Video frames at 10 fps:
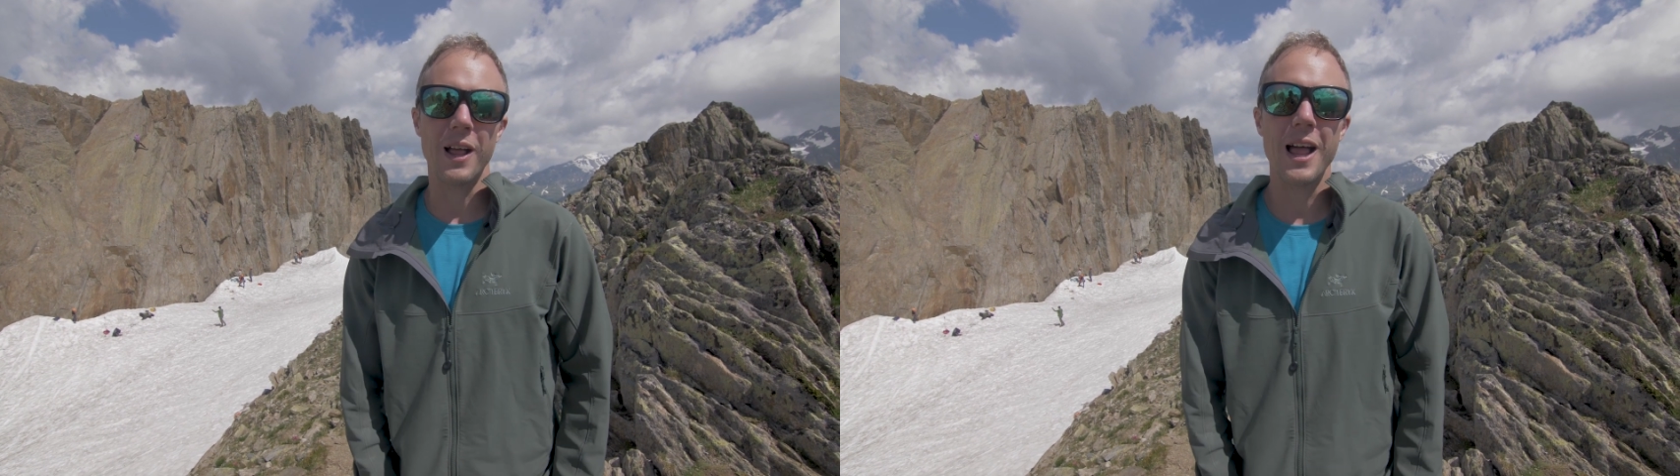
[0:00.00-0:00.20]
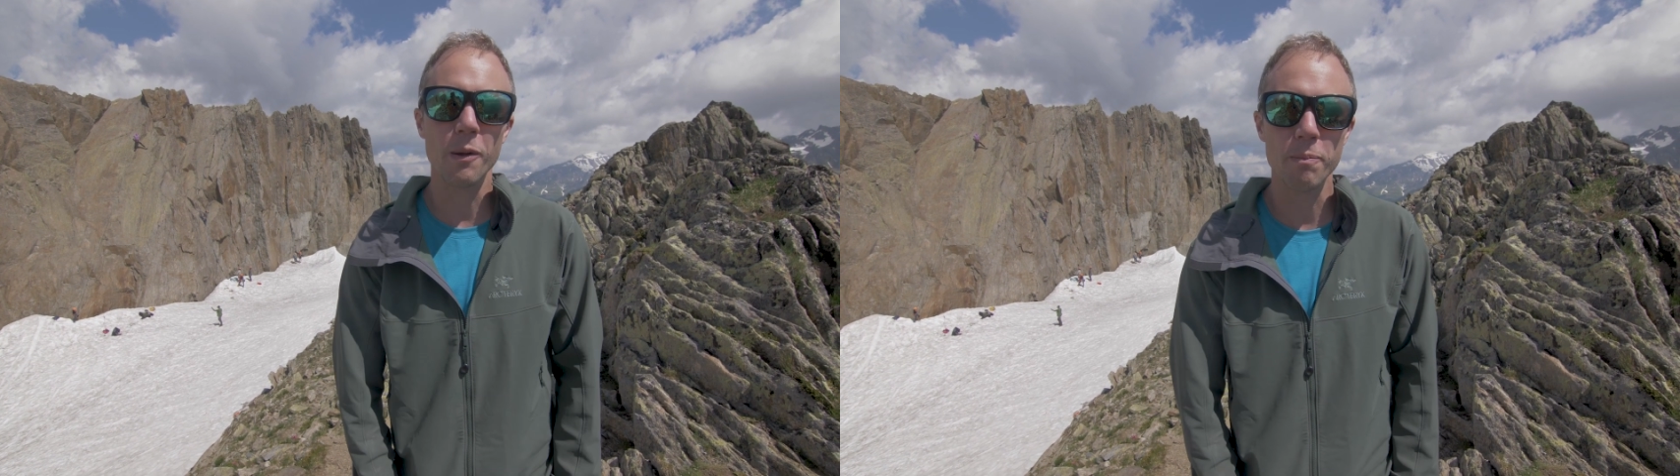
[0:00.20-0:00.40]

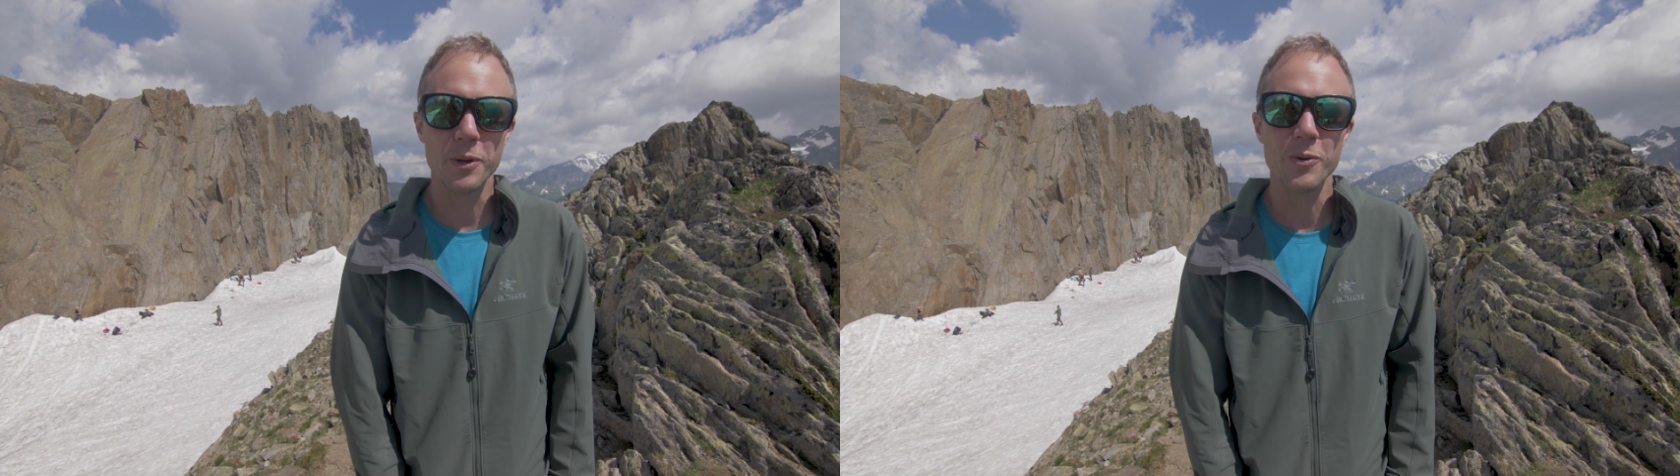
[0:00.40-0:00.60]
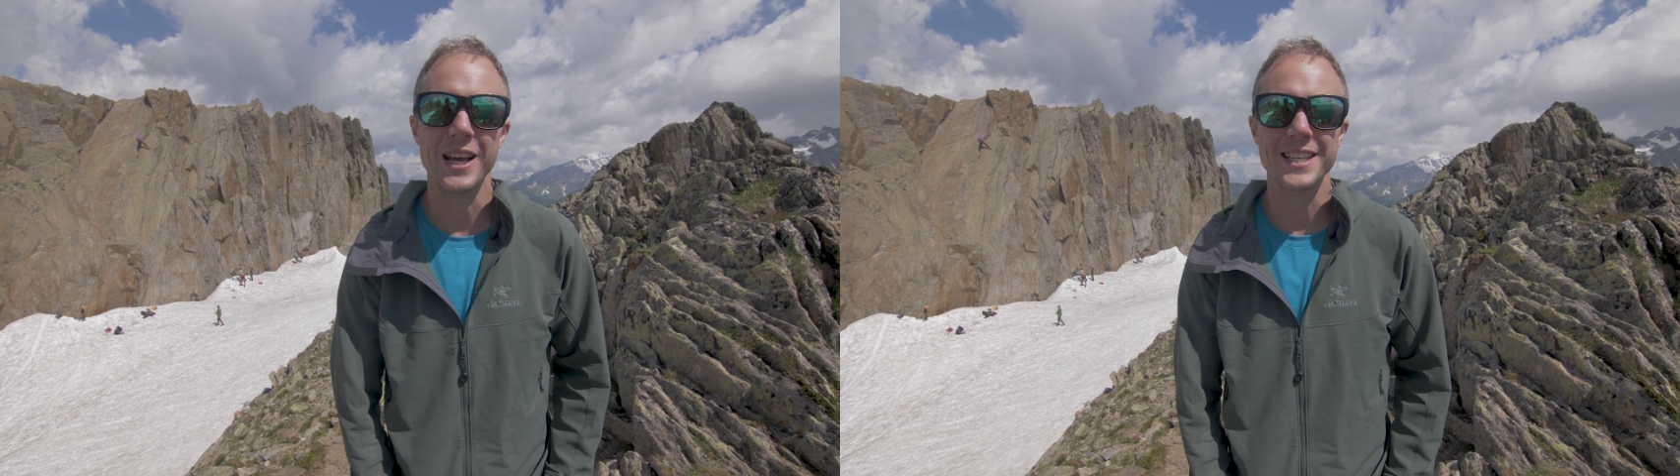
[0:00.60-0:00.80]
help
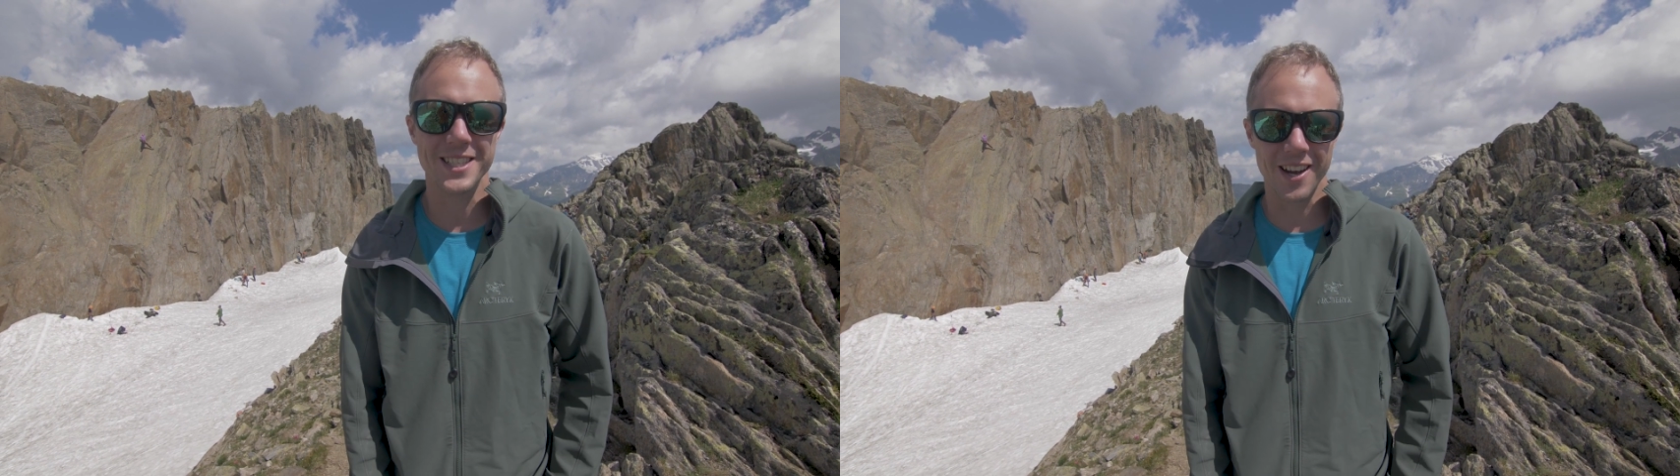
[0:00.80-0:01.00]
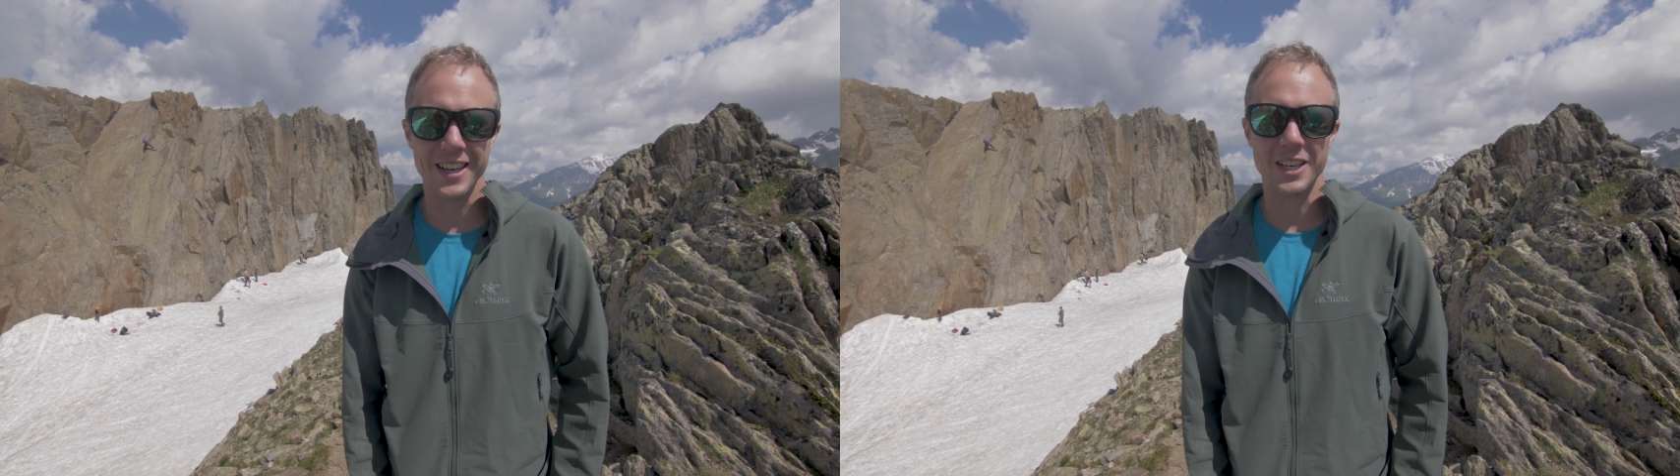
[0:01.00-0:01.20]
you get
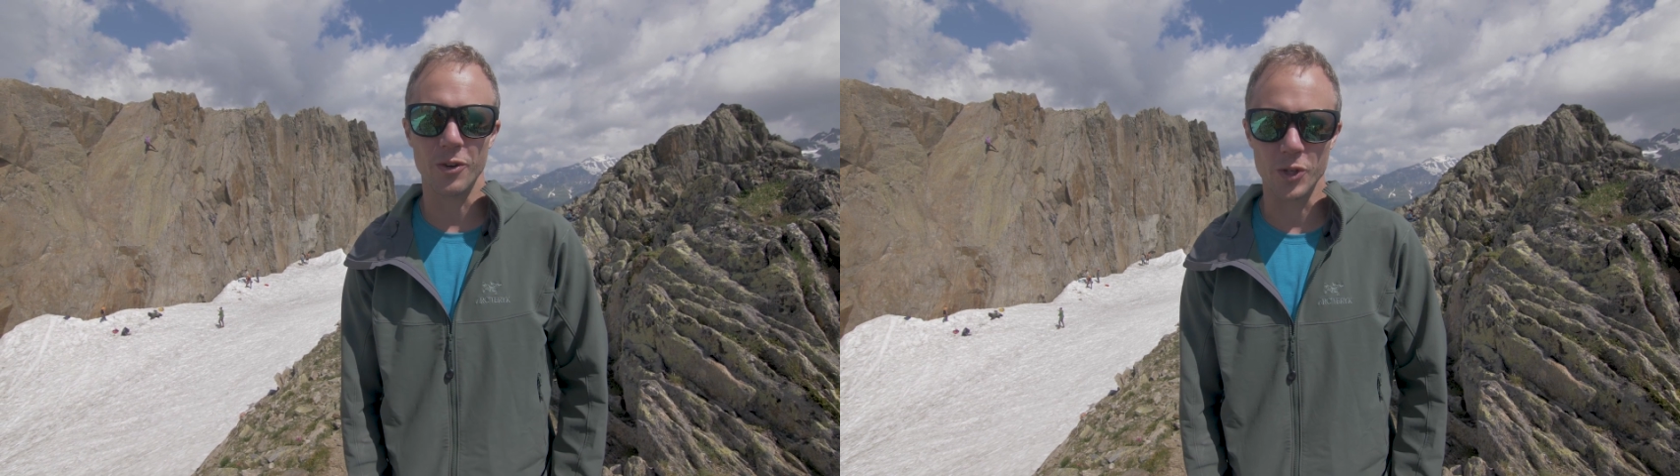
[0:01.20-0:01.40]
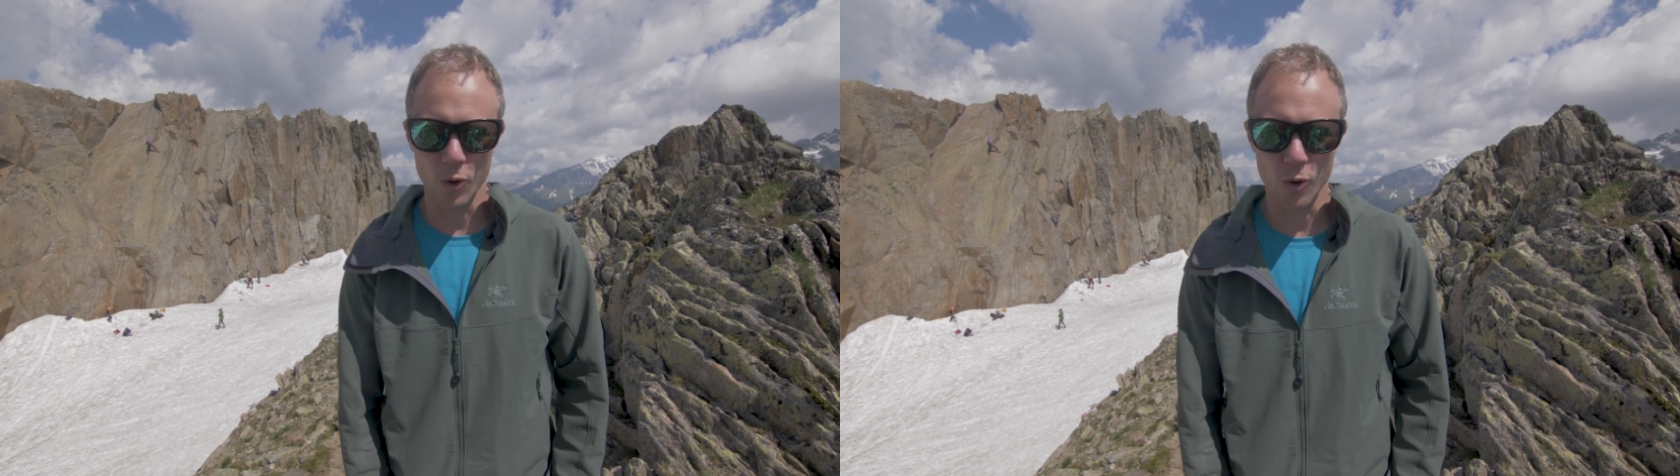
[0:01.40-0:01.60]
started
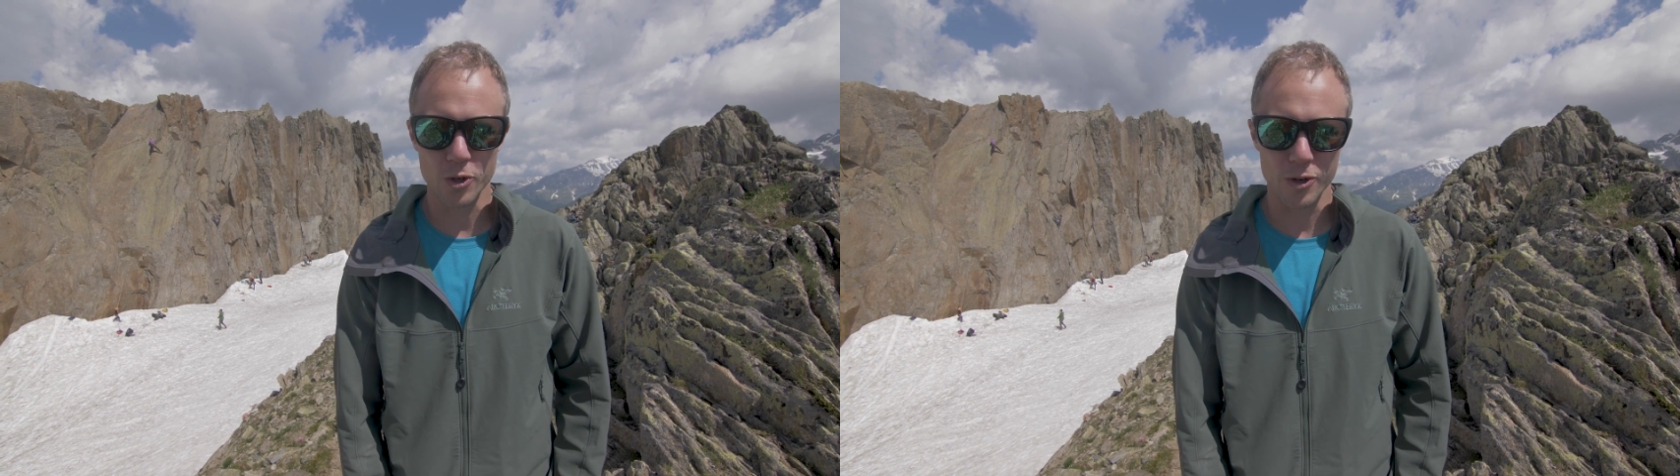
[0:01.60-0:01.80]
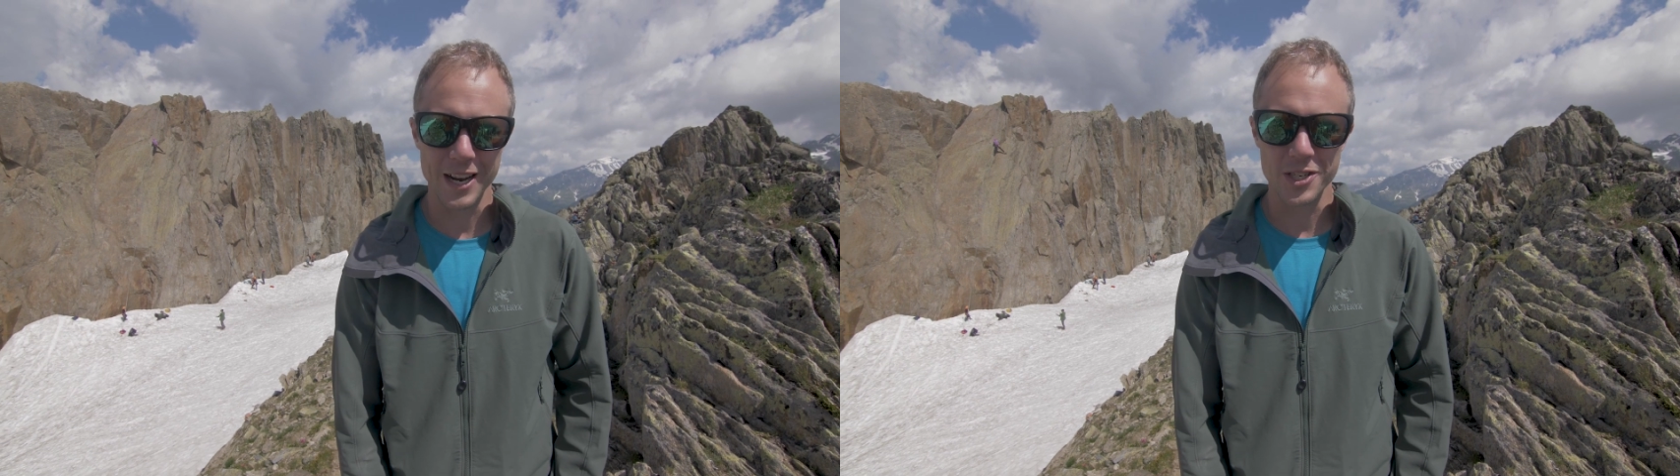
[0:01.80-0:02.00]
on your
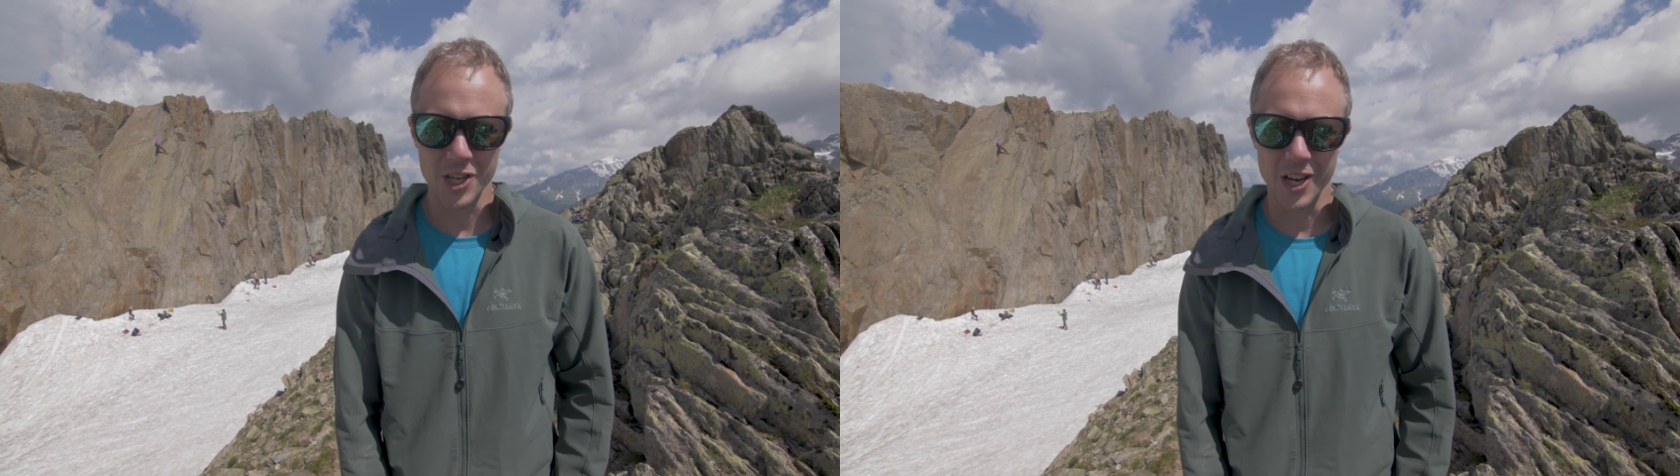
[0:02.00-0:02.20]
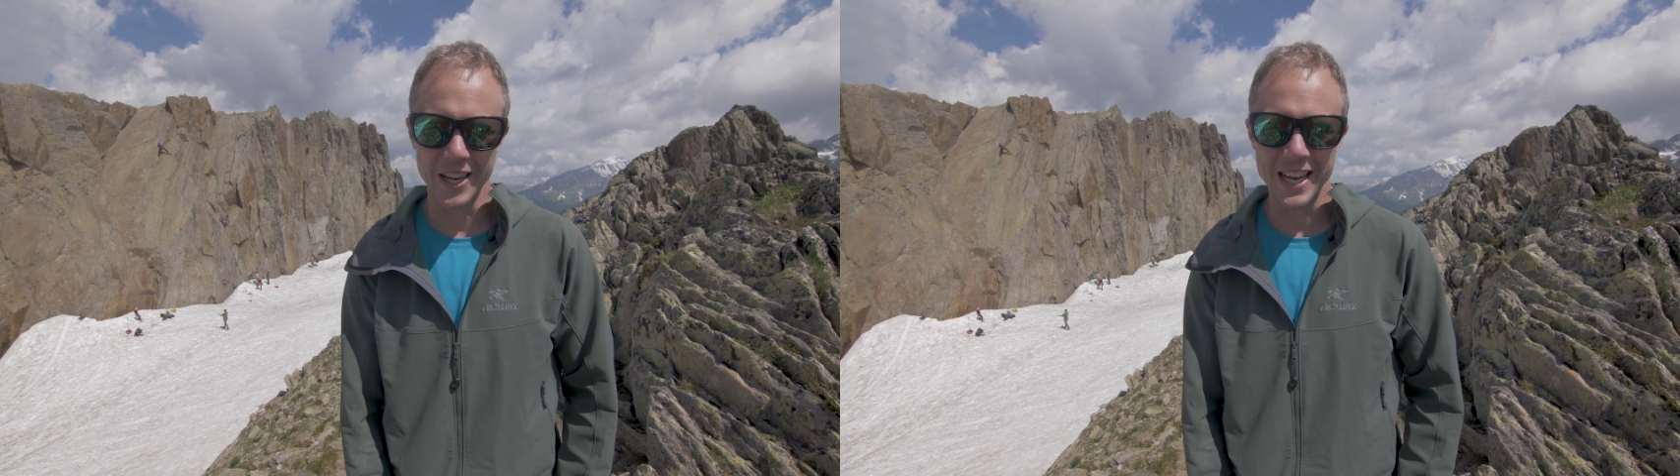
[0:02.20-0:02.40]
trad
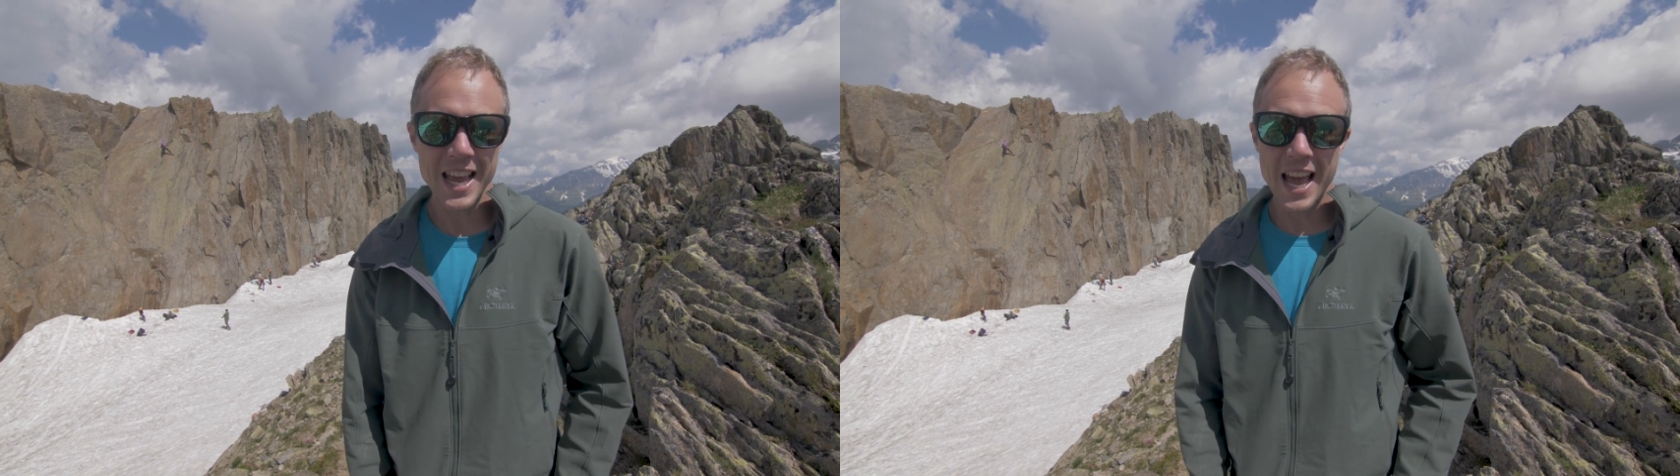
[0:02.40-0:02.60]
journey.